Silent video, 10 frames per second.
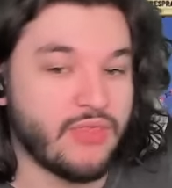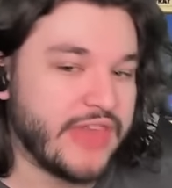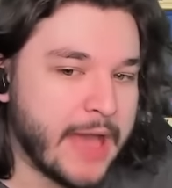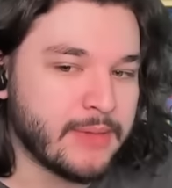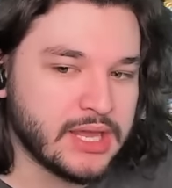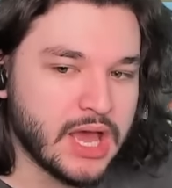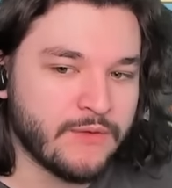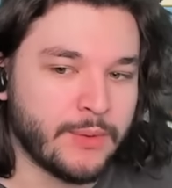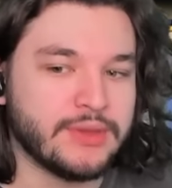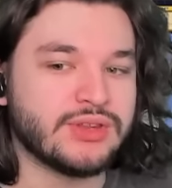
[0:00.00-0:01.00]
that many
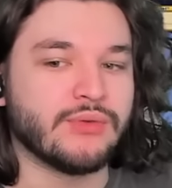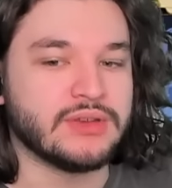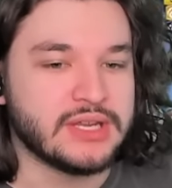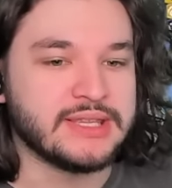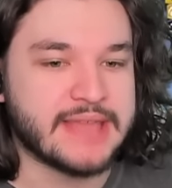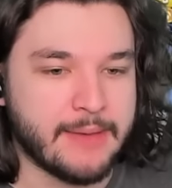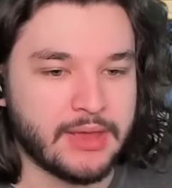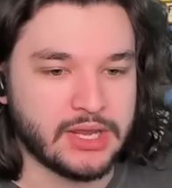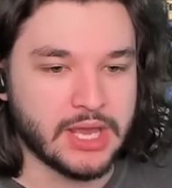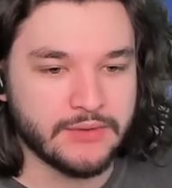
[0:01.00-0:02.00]
of, but we don't need that
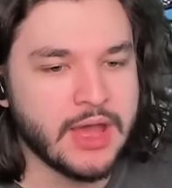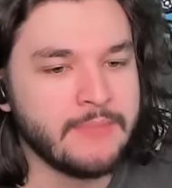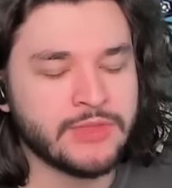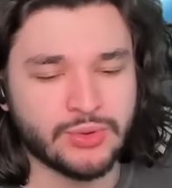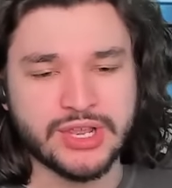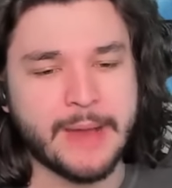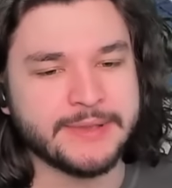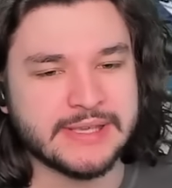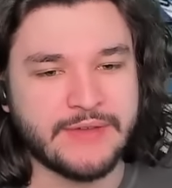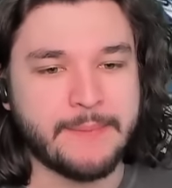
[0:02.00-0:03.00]
many of. 3
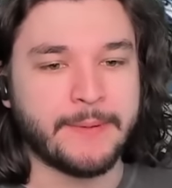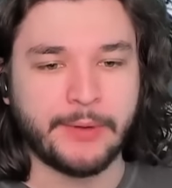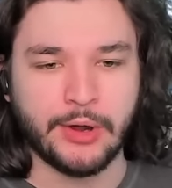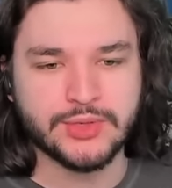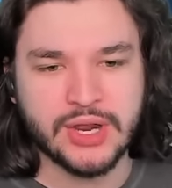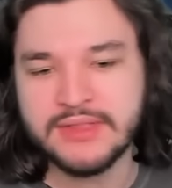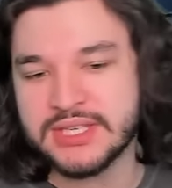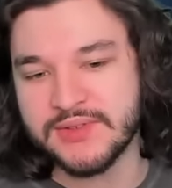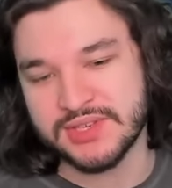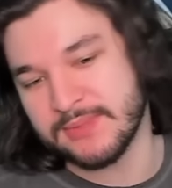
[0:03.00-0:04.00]
copies of Viper Probe Droid. This
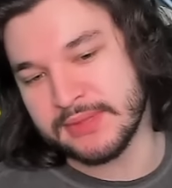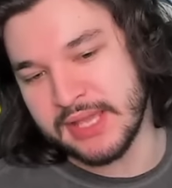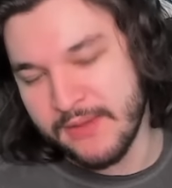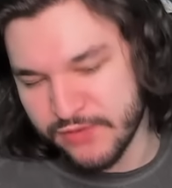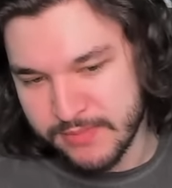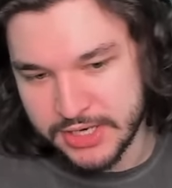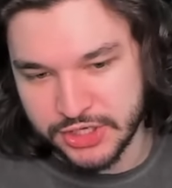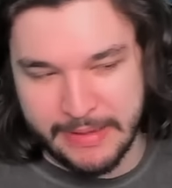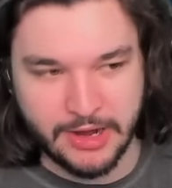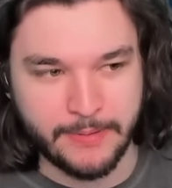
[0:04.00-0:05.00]
gives us some
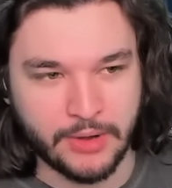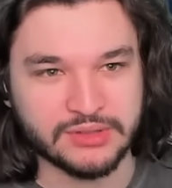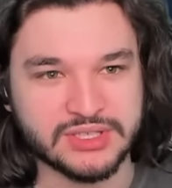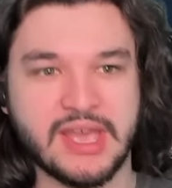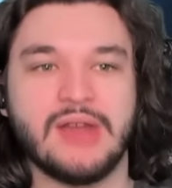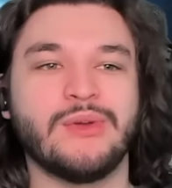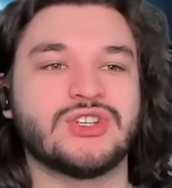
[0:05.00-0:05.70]
information about our opponent's hand, which